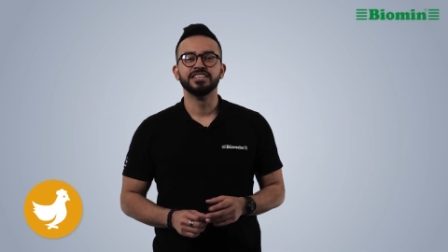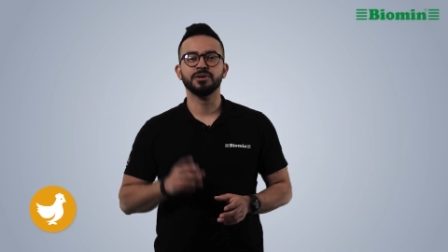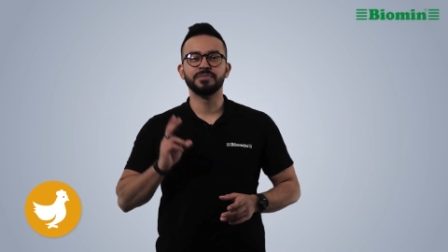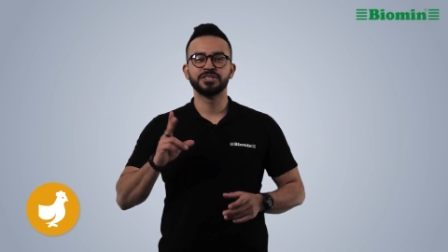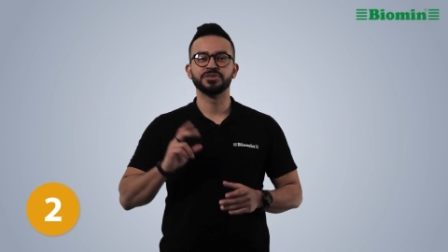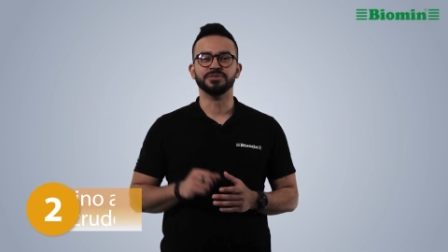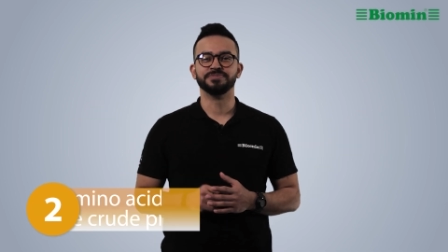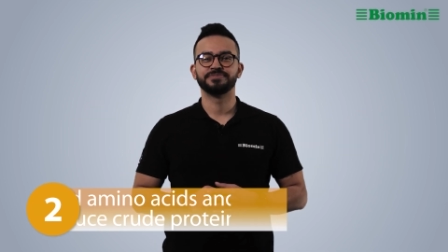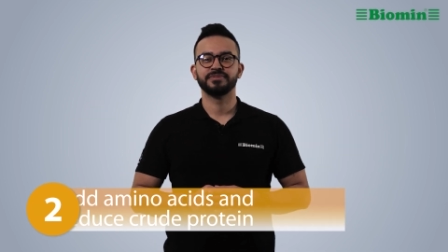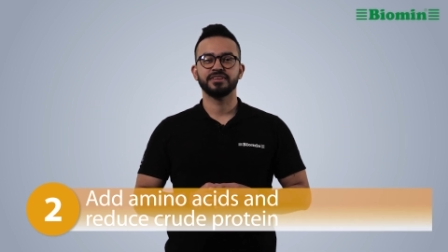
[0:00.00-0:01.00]
Number two,
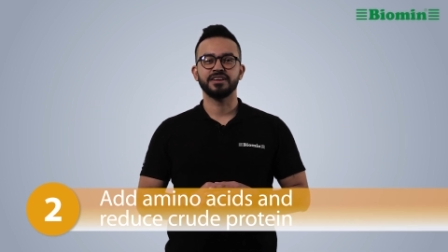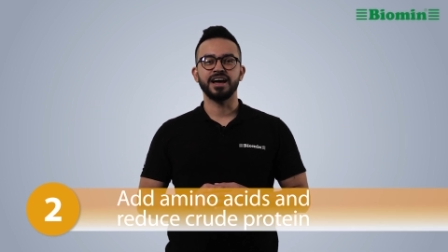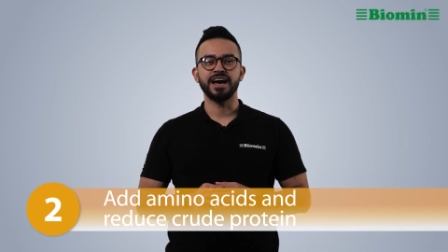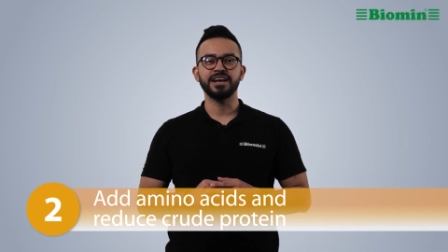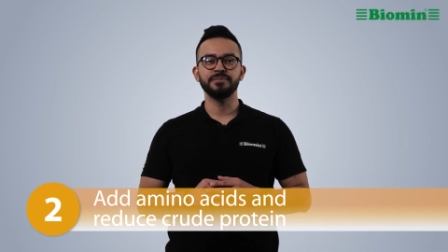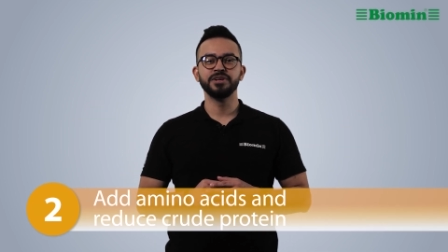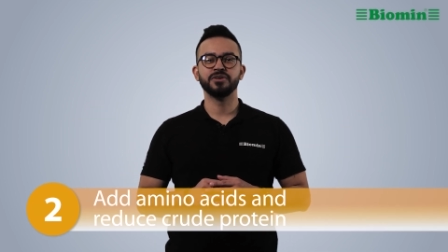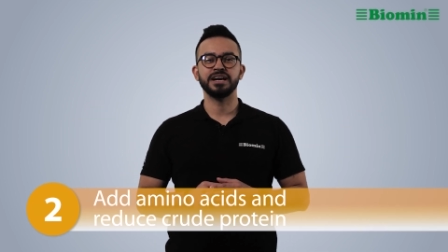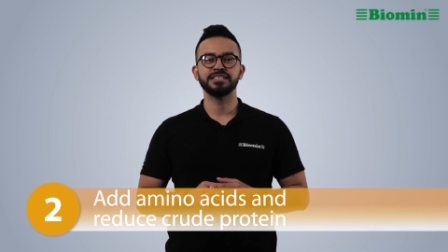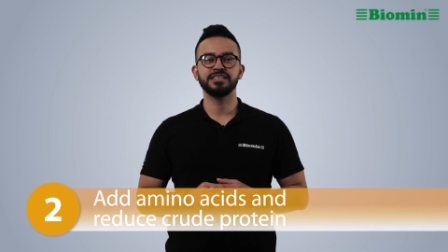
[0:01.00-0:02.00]
add
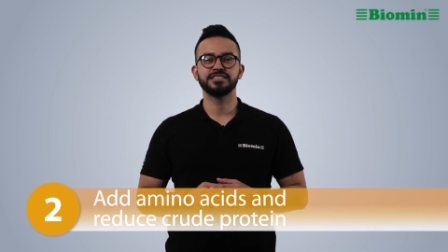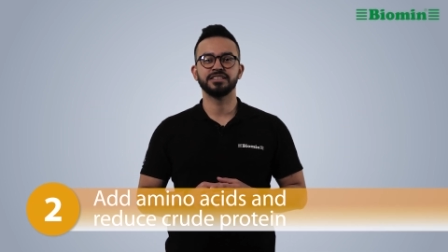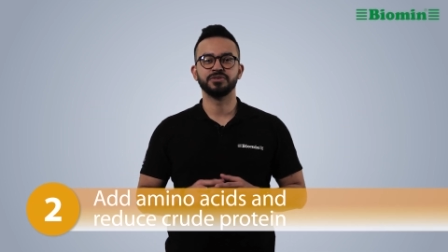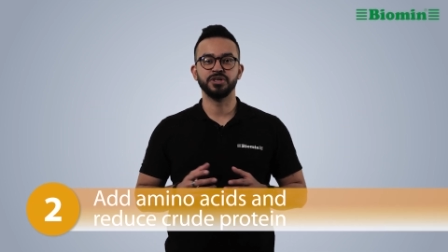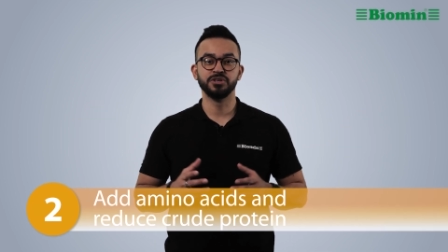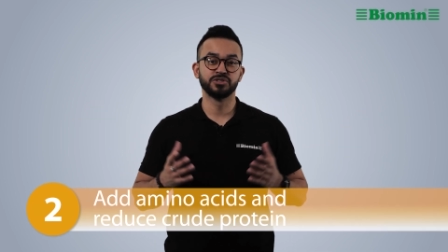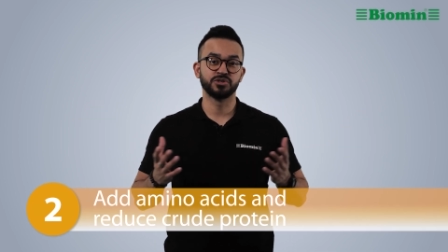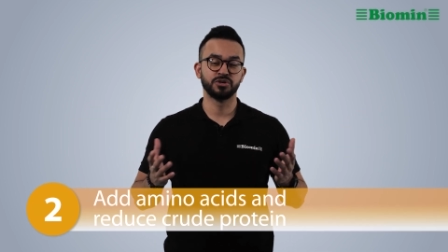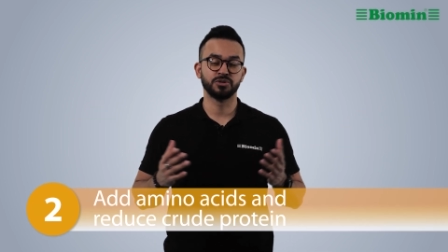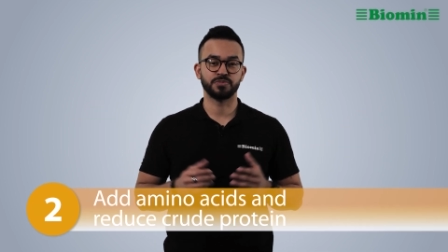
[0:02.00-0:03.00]
amino acids and reduce
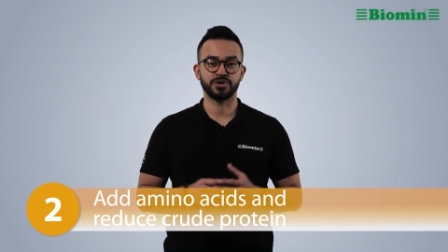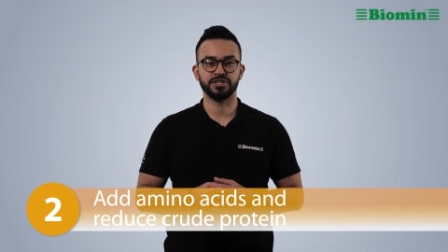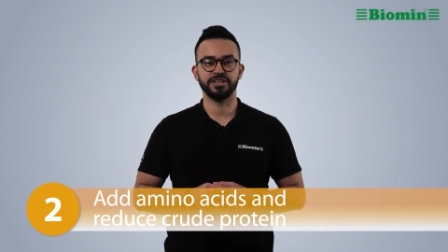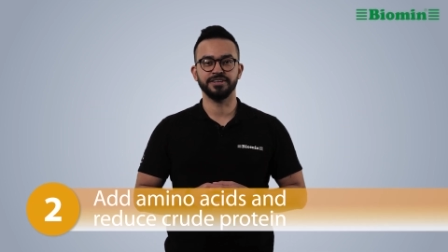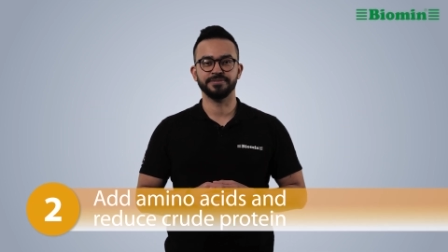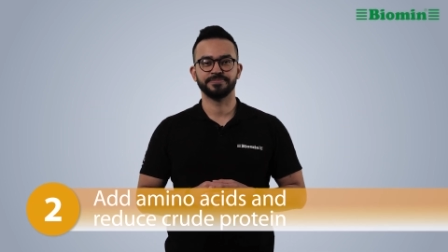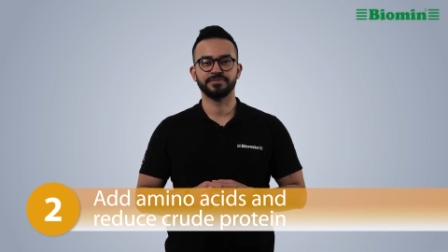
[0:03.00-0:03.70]
crude protein.